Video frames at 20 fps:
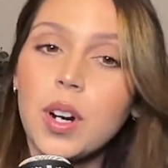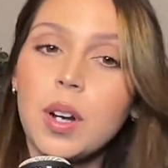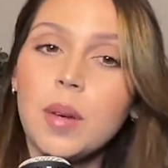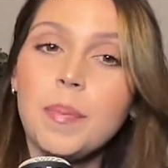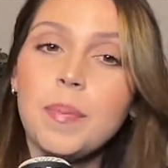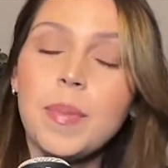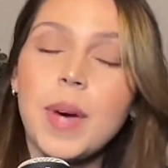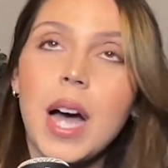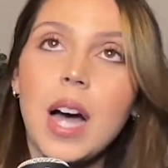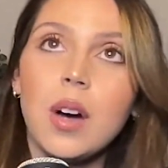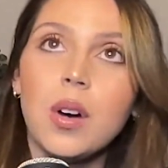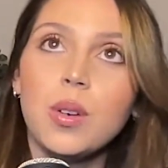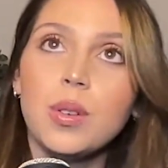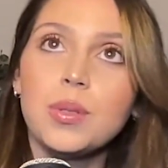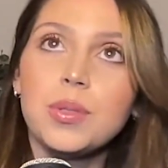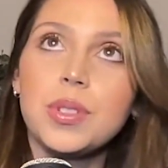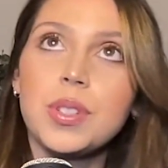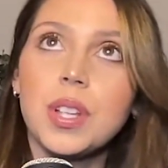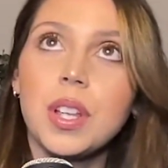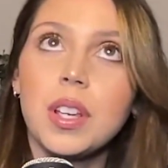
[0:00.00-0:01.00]

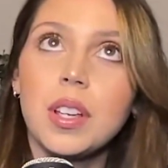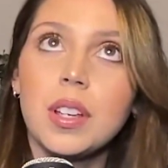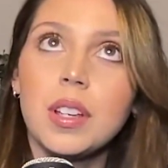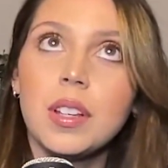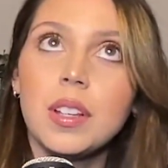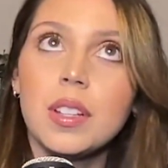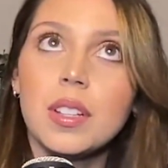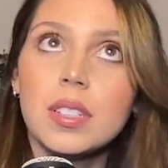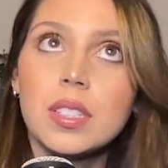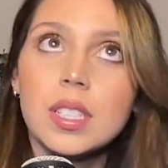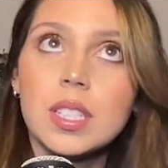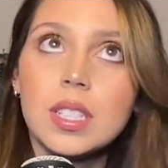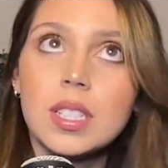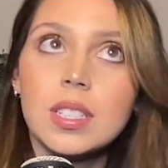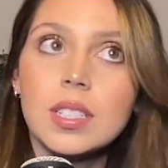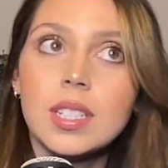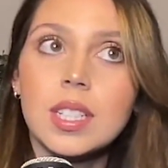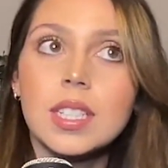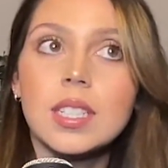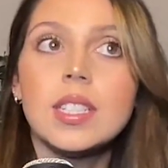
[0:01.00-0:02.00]
about
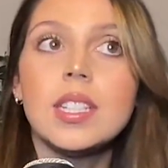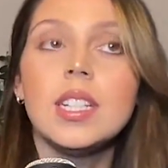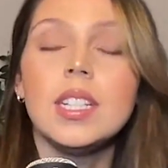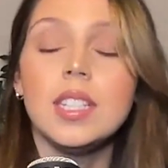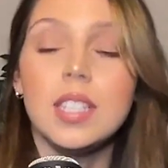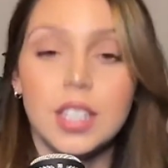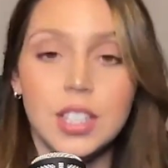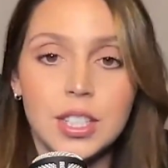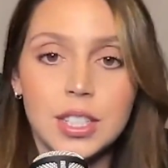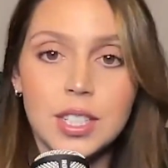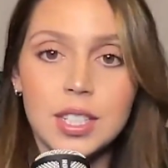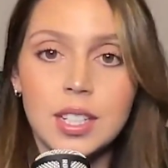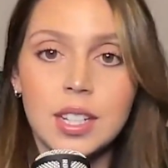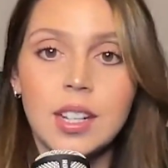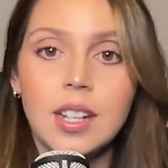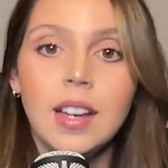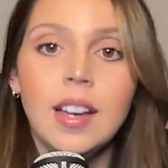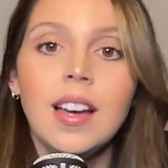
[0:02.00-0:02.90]
16 years.